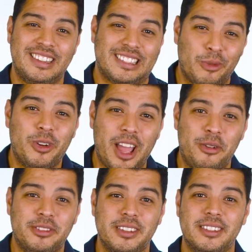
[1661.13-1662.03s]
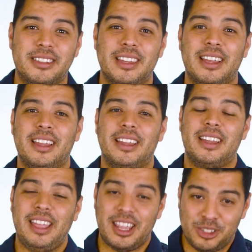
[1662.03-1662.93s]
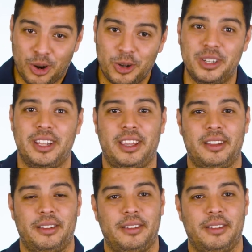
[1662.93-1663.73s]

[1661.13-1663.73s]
someone else's eternity.